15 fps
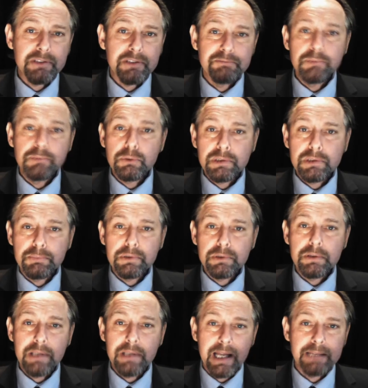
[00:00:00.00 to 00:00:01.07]
of multiple
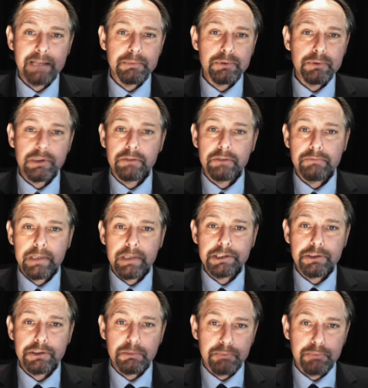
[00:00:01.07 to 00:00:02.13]
labels and
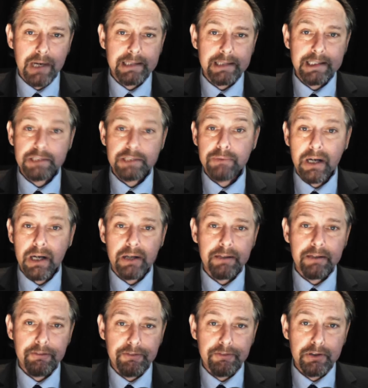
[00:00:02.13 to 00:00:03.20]
regional brandings
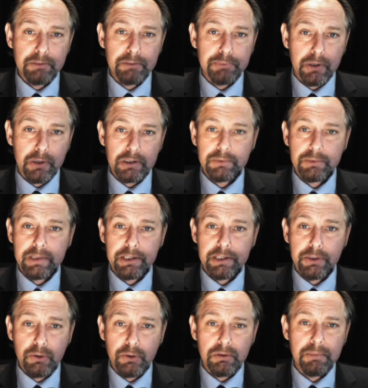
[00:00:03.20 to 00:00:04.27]
regarding food products within
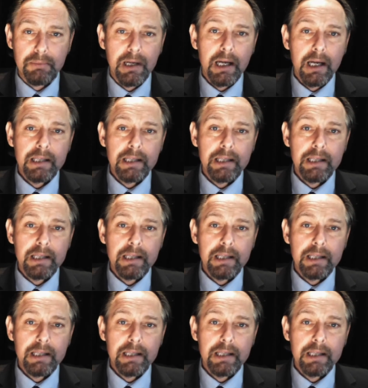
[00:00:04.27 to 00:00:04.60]
Europe,